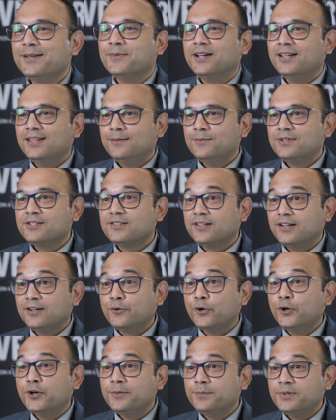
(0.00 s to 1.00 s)
My name is
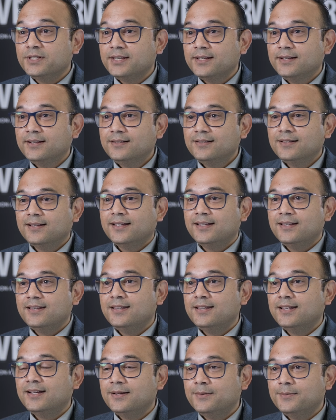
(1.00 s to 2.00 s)
Rohan Patel,
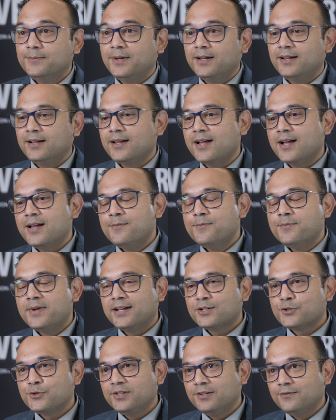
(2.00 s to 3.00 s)
and I'm
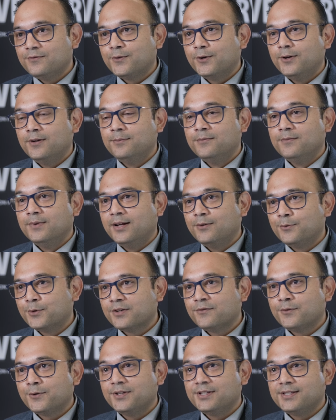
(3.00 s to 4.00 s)
actually from, I
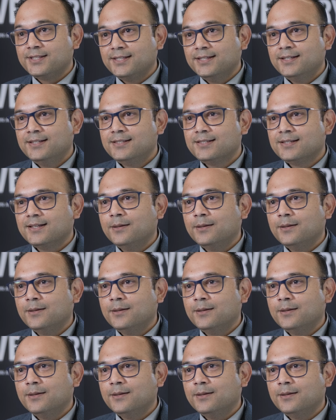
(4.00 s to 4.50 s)
work for AsInt.